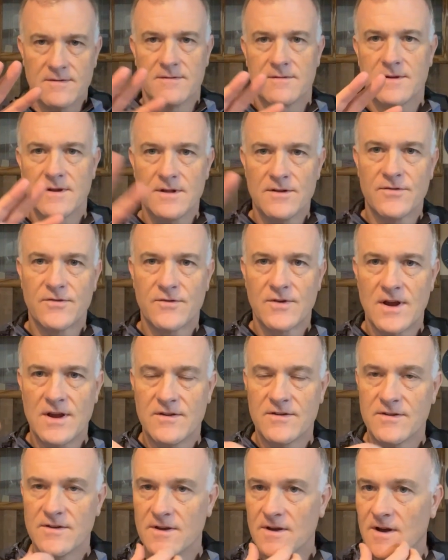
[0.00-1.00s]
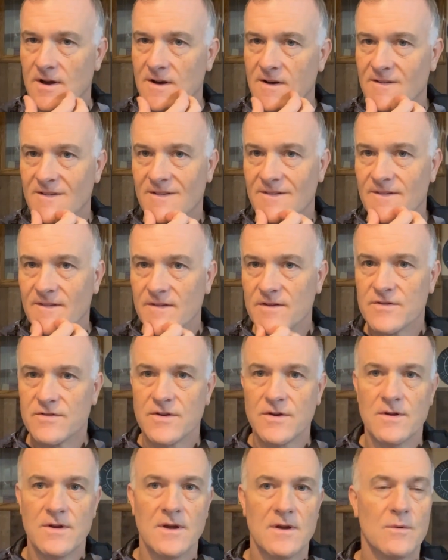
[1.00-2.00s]
illustration of
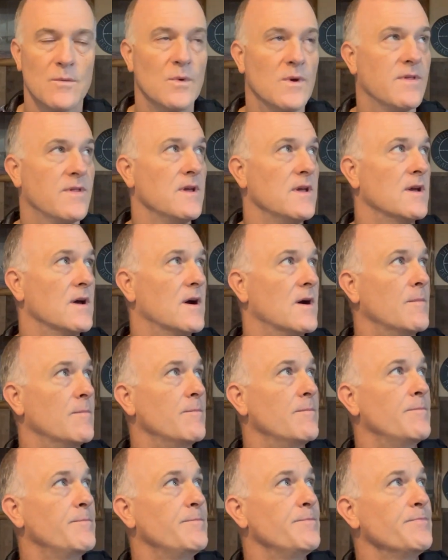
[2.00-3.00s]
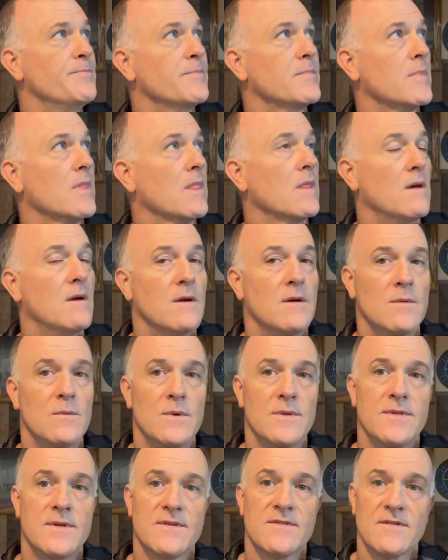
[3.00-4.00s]
shooting with the
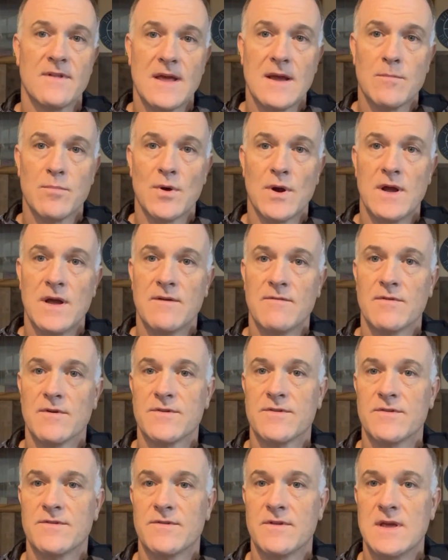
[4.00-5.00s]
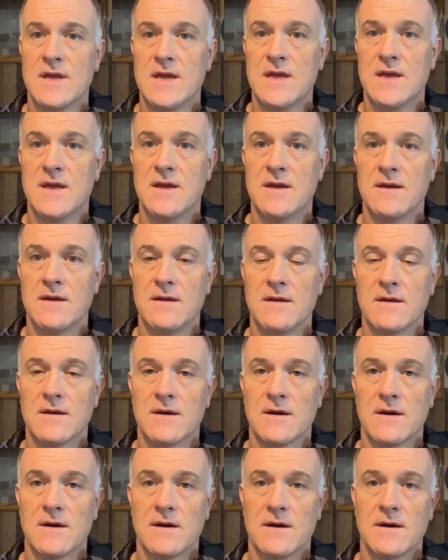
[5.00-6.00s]
slant brake versus the
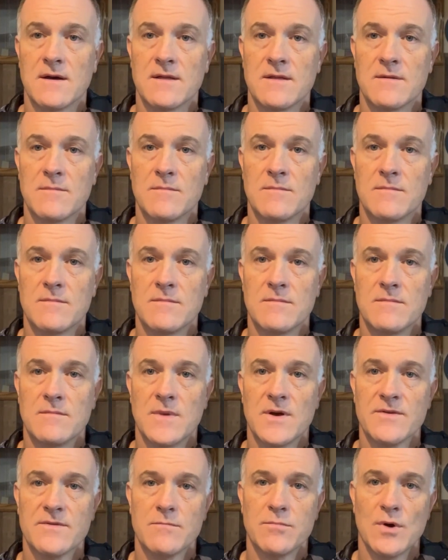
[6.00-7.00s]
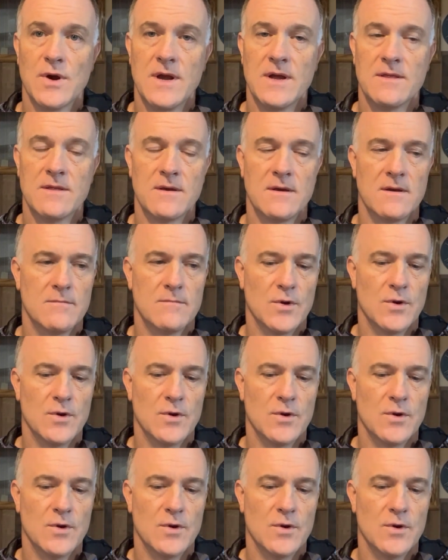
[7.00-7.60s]
muzzle brake. So